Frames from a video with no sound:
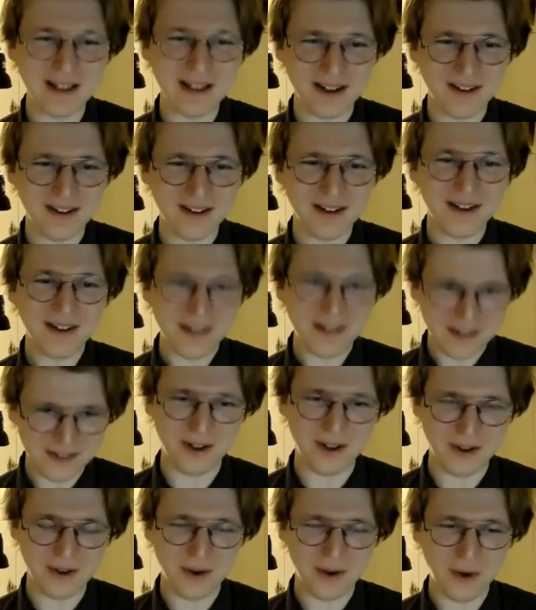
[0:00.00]
clear.
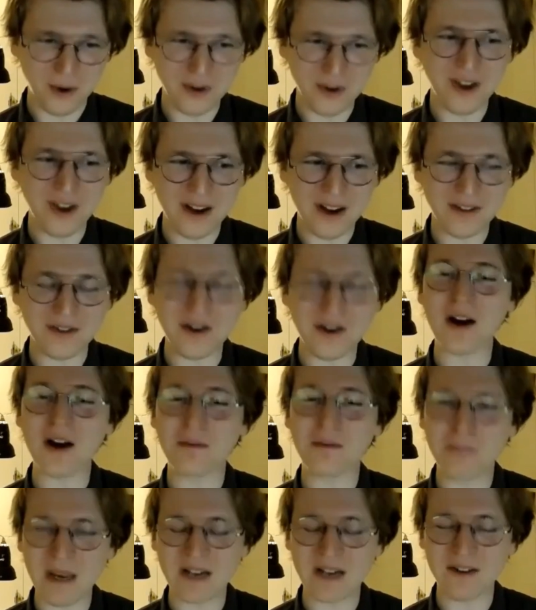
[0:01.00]
The horse-sized
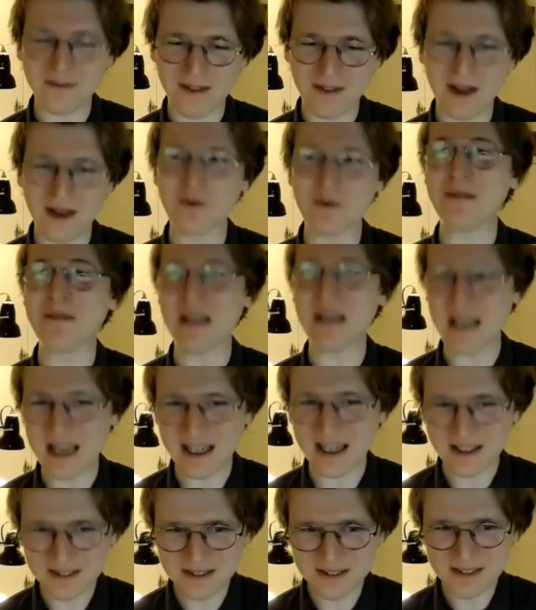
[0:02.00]
duck picked a fight with
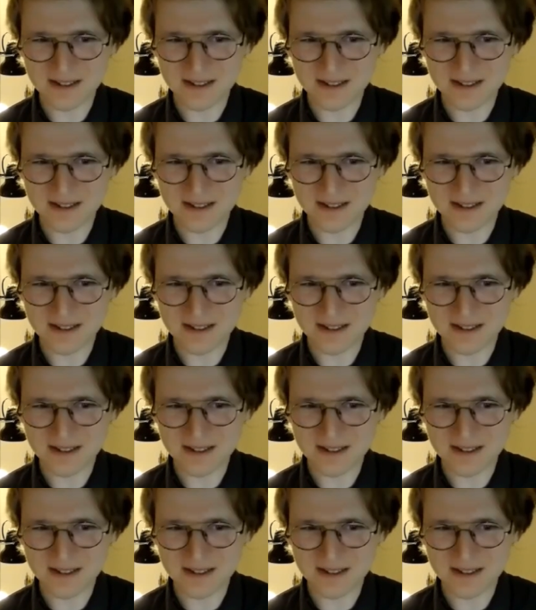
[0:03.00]
me.